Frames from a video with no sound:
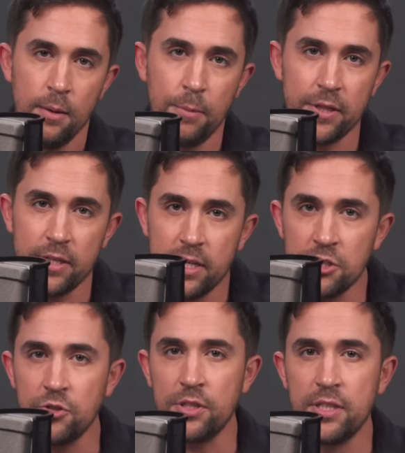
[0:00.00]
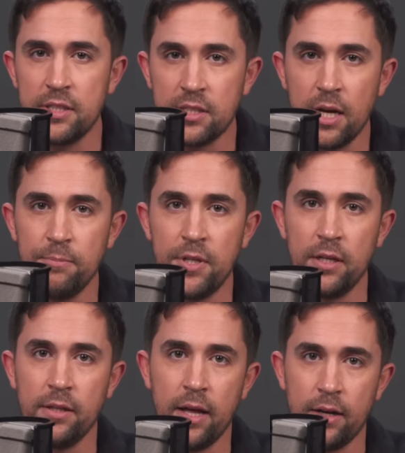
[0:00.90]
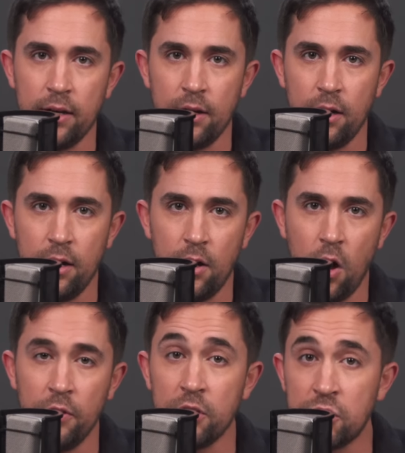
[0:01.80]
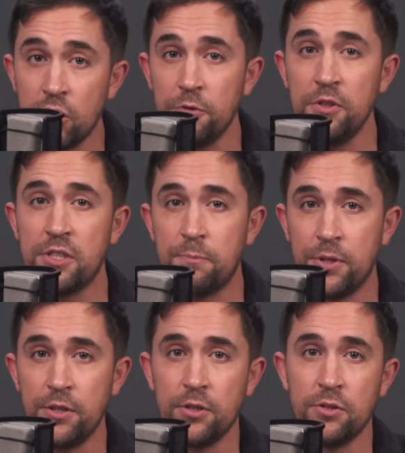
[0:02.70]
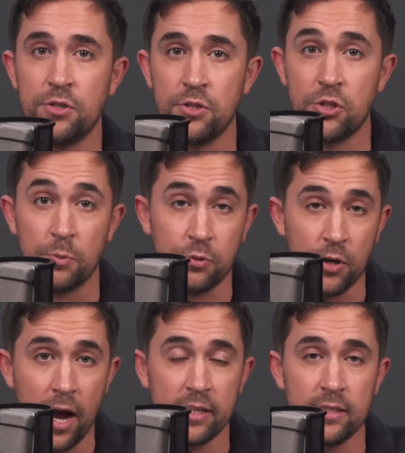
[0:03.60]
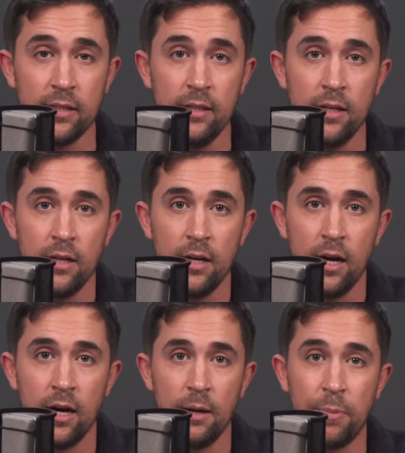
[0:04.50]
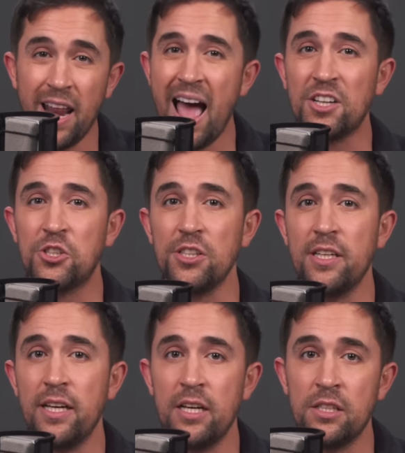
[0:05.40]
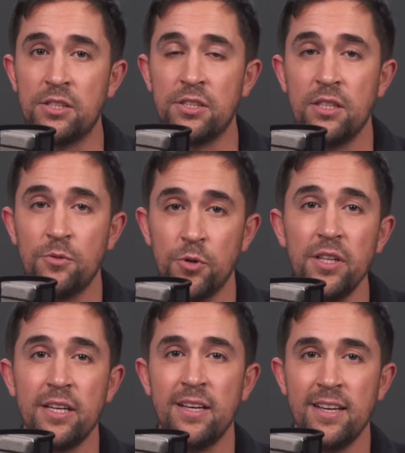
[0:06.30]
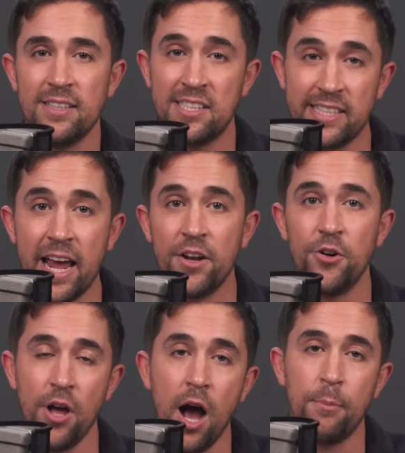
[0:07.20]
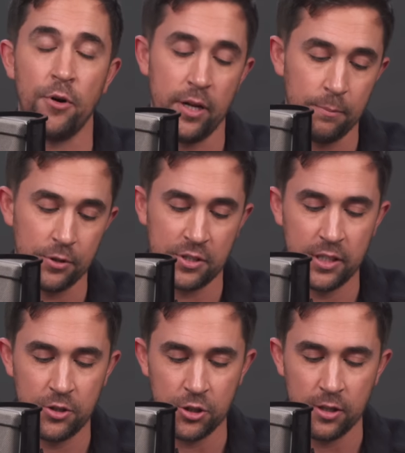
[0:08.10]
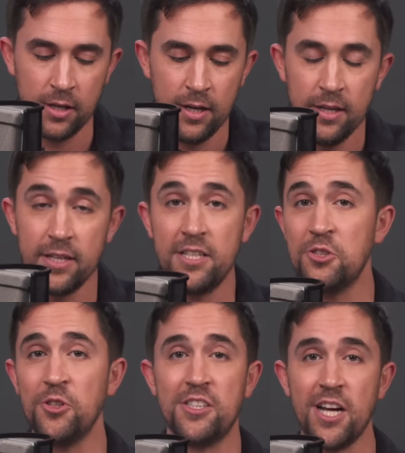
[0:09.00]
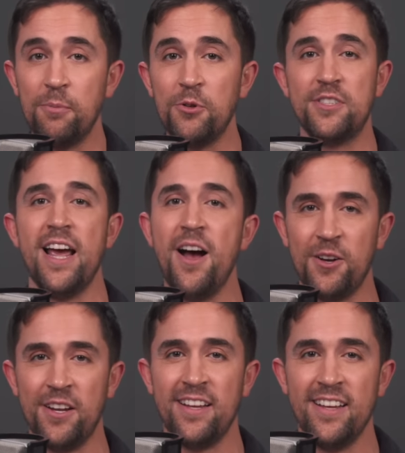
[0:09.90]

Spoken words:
But the district did something that on the surface appears surprising, but actually is really standard operating procedure. The district doubled down.